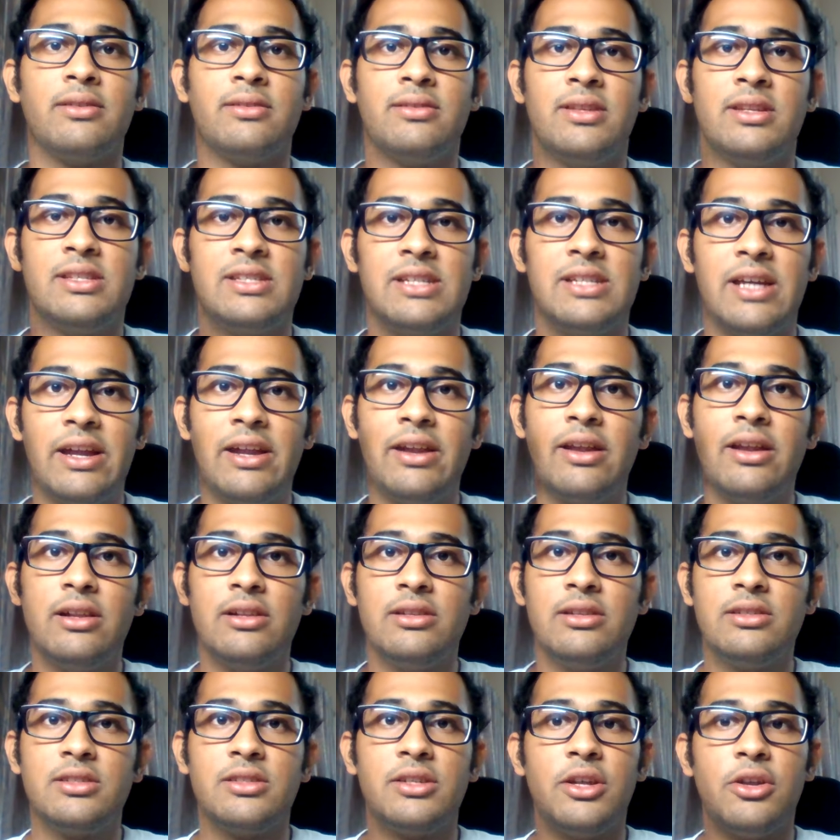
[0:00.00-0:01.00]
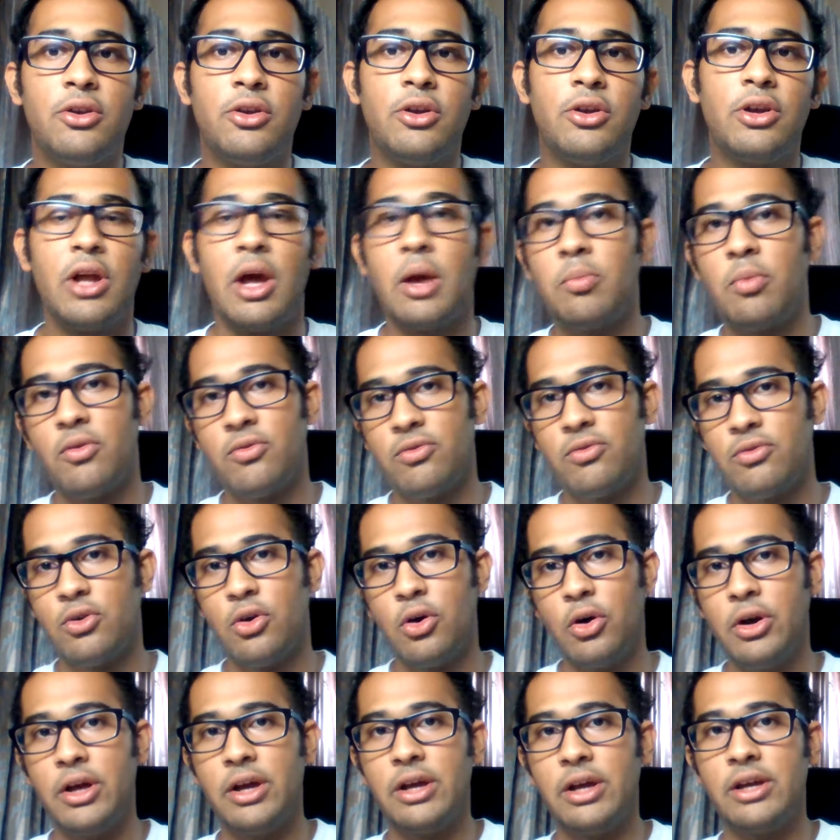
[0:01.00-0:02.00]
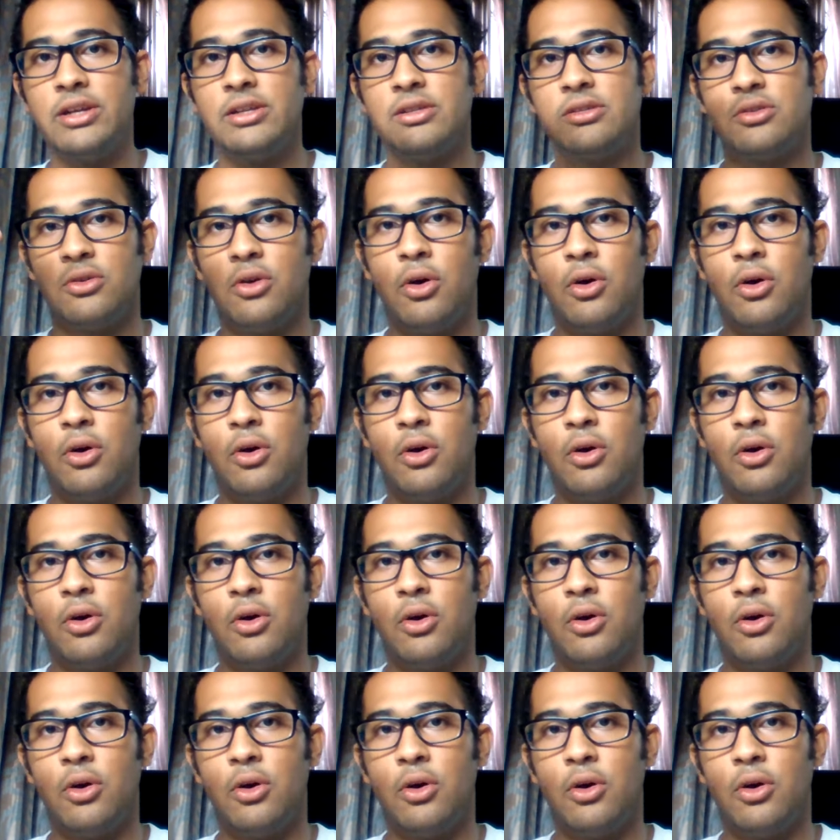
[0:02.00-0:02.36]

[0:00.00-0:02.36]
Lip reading: the general stereotype of good is,